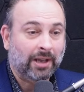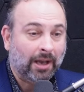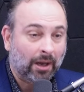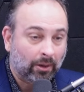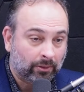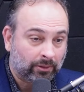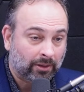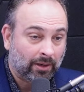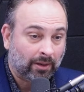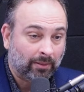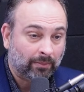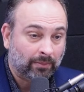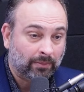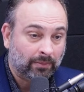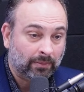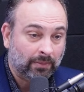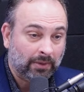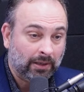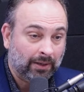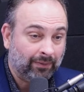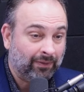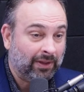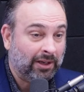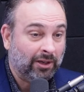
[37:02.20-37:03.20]
the outcome?
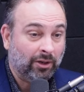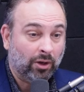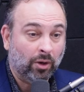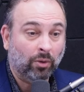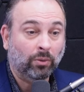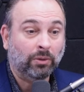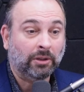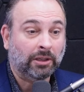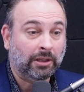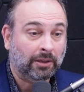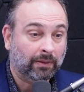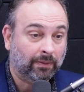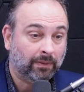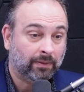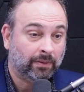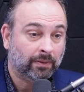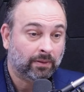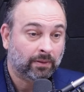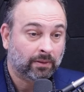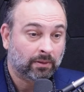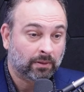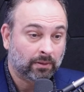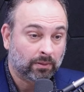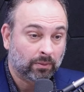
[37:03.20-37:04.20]
If they don't leave,
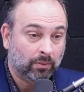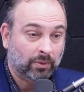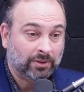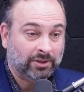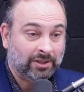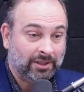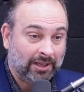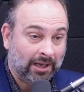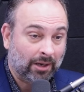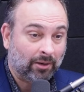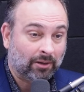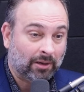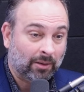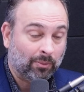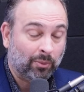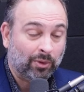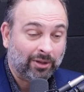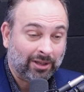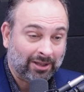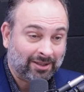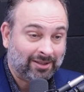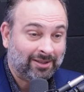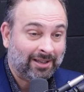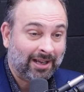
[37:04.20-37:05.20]
what's the outcome
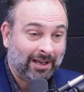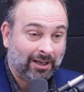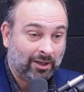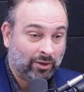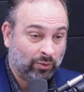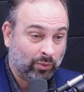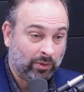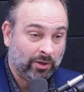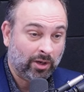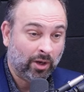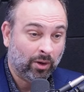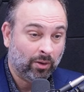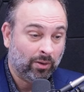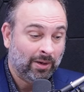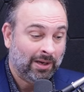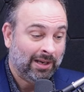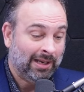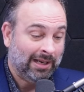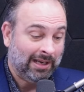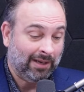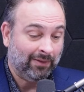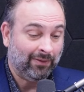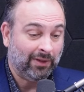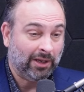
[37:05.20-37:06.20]
when they stay? Because we know
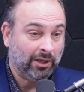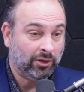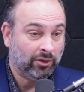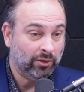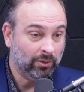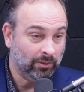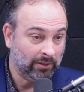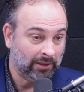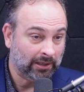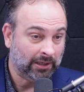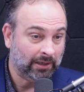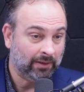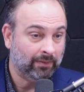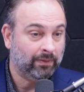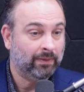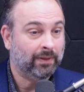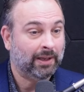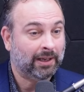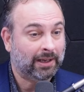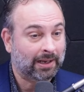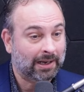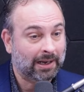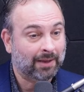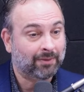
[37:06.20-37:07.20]
if they do leave,
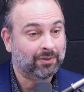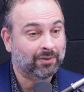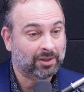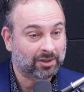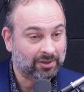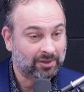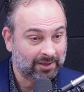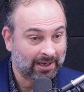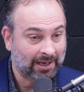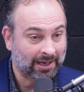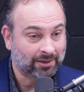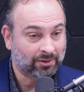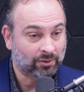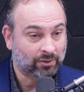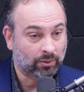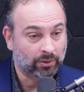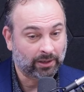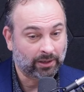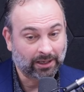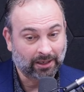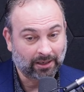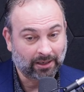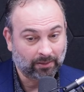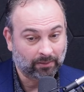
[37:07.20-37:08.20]
they can have success
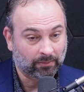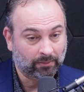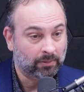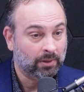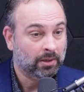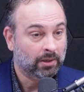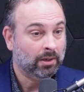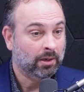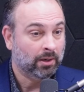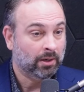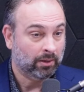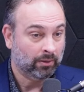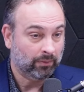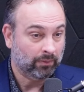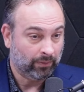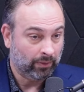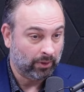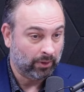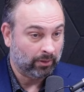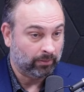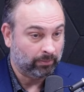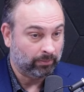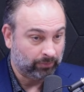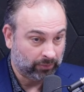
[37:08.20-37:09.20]
or they can sure.
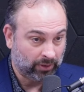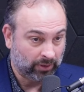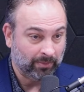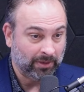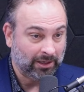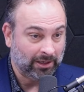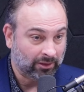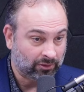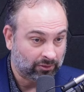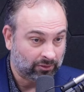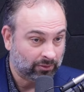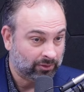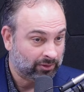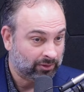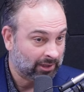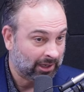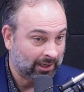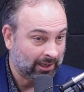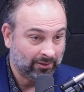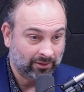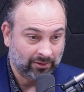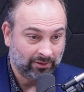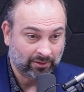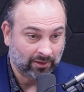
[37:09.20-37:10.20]
they're committing
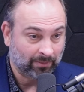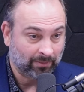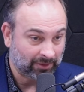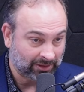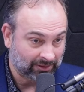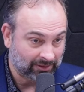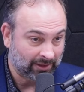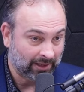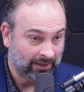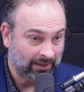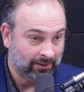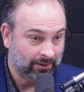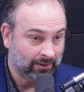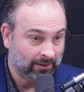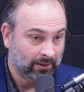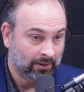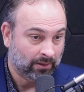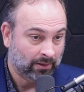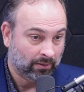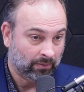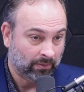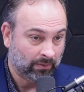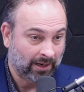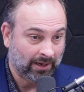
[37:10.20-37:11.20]
suicide to some extent,
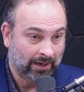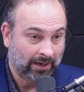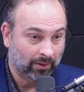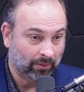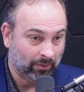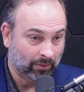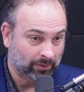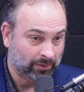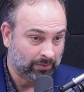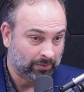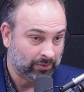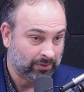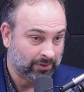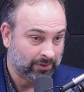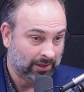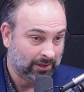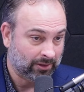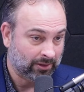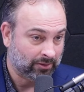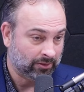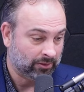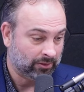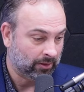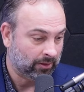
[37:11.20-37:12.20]
right? I don't know what the
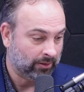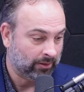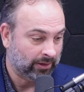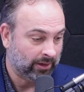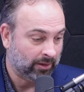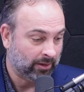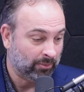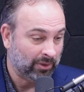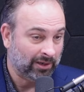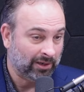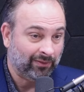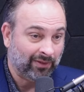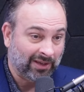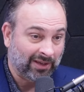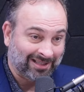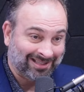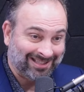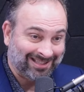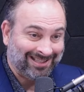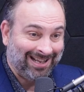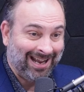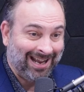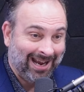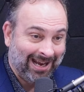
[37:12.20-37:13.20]
percentages are there, but if they
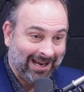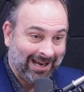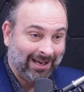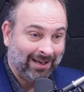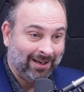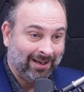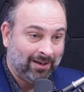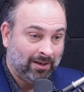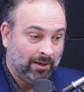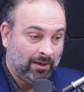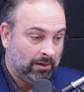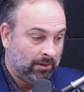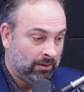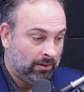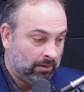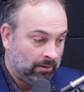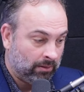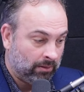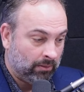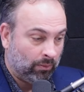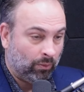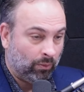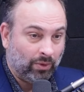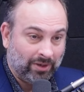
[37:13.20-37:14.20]
stay,
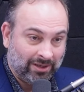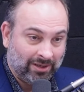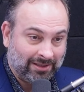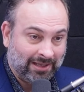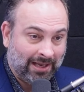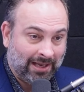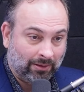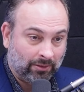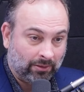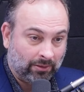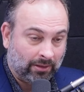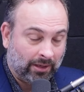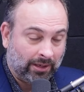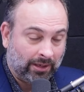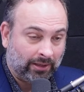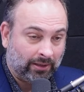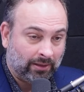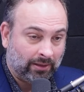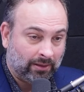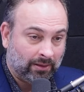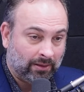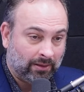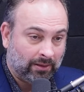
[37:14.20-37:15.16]
what does that look like?